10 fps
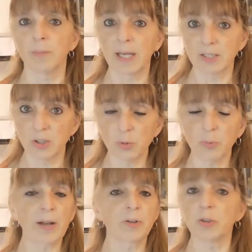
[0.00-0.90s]
Because it's a
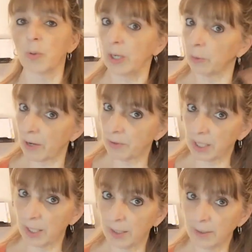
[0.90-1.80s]
round and you're going around
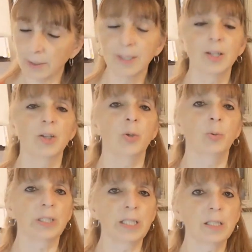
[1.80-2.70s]
again, you
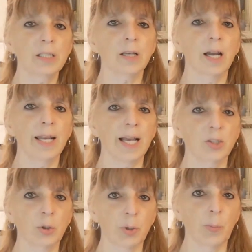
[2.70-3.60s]
will need to decide as
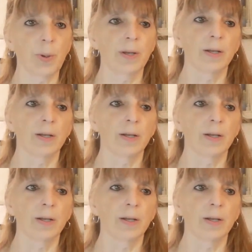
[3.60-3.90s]
a group,